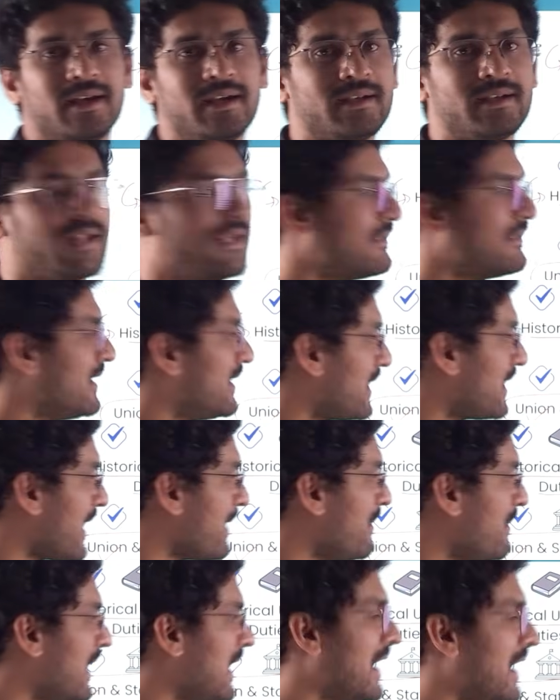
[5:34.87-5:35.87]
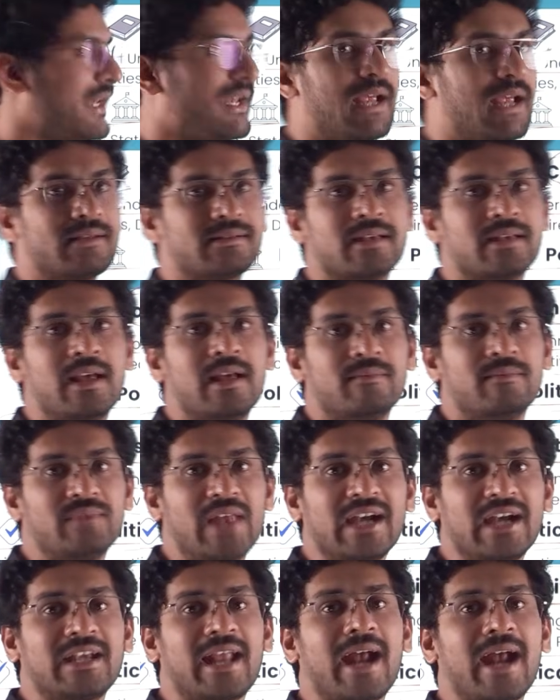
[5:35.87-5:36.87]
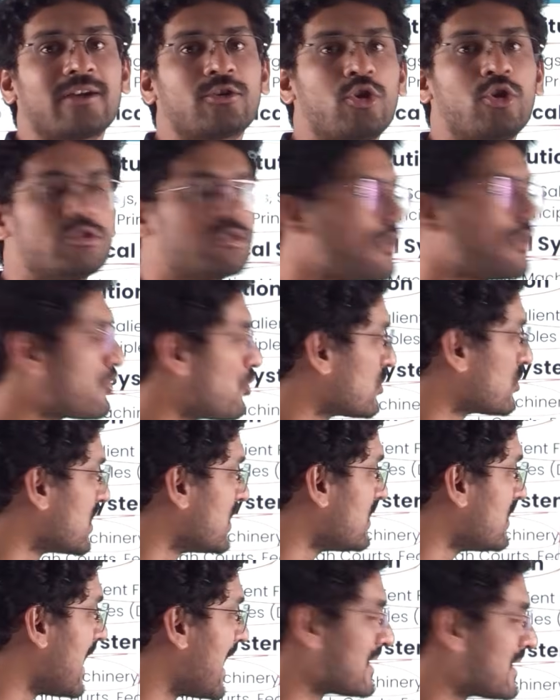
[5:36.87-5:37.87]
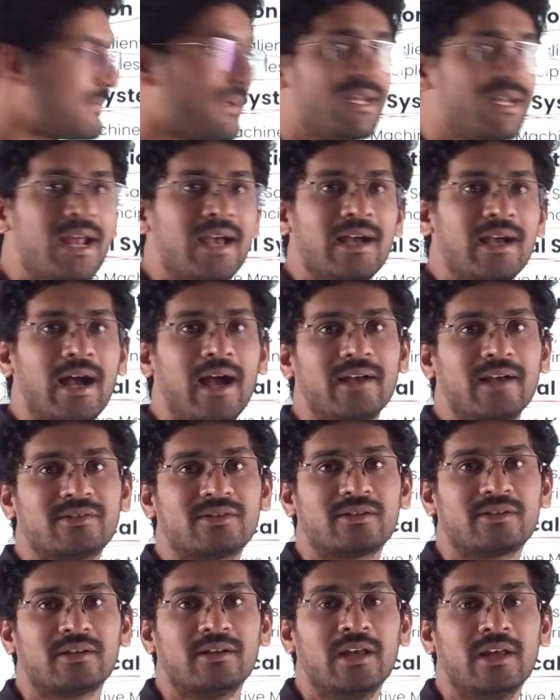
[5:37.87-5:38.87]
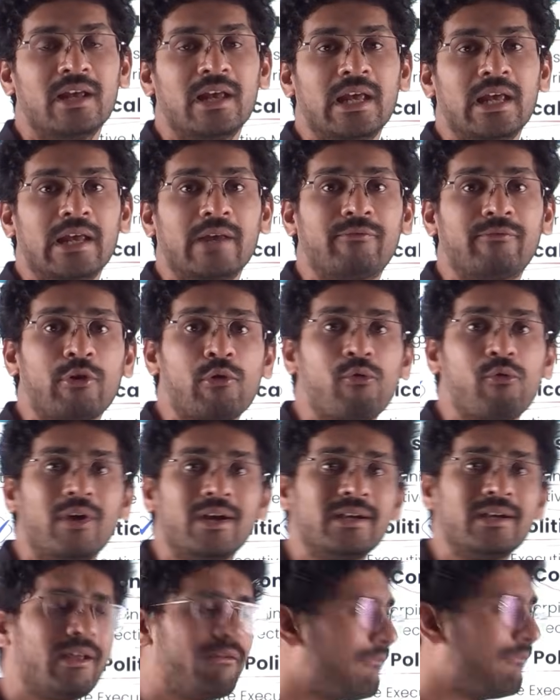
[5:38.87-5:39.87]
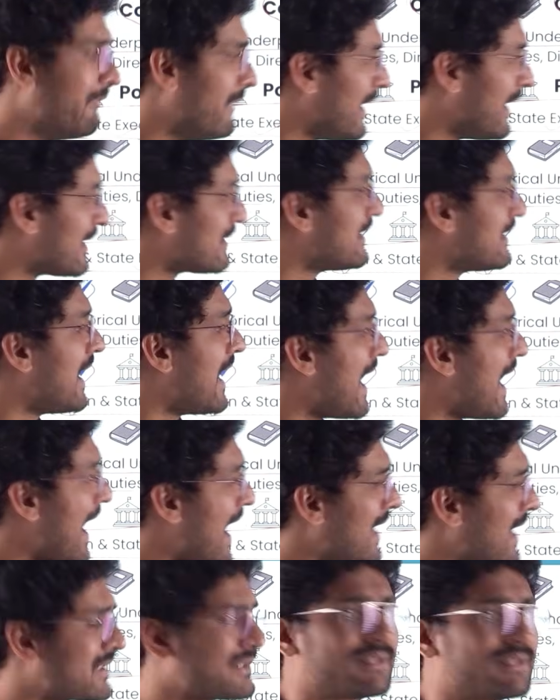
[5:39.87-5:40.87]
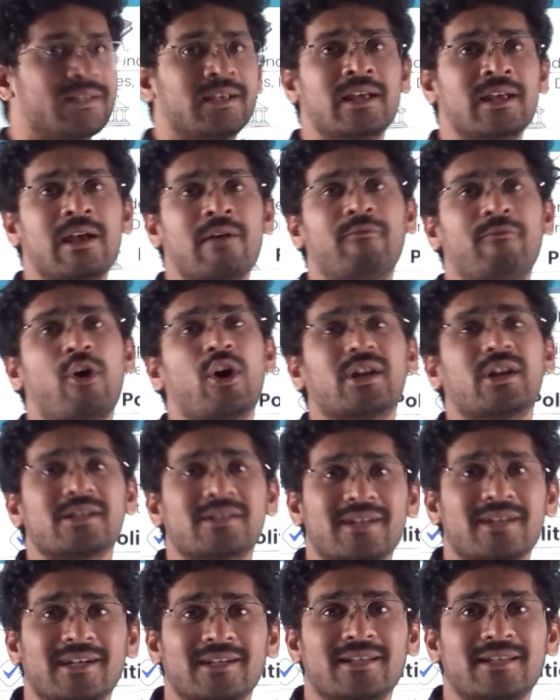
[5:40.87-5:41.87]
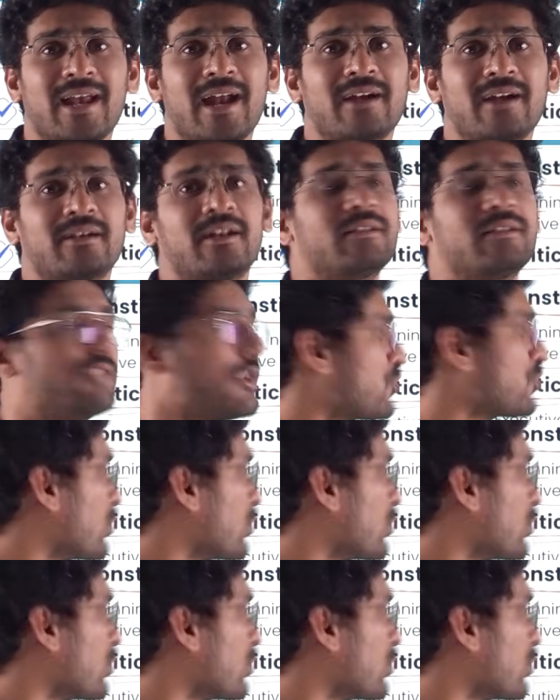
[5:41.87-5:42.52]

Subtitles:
right, the tribal areas. That act also question has been asked. If you wonder where the acts, Forest Rights Act, the